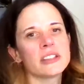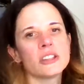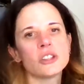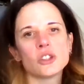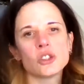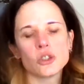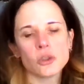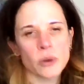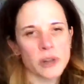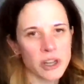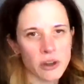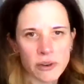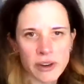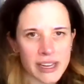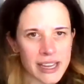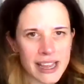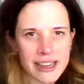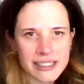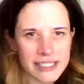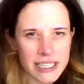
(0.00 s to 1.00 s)
a
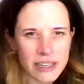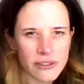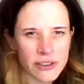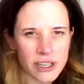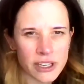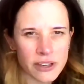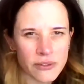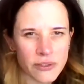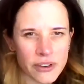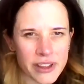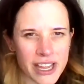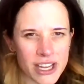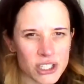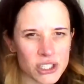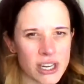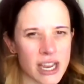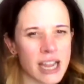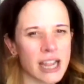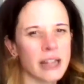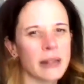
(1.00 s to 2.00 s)
triggering activity for that
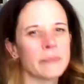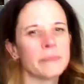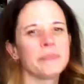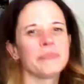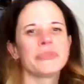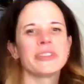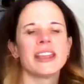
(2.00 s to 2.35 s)
child.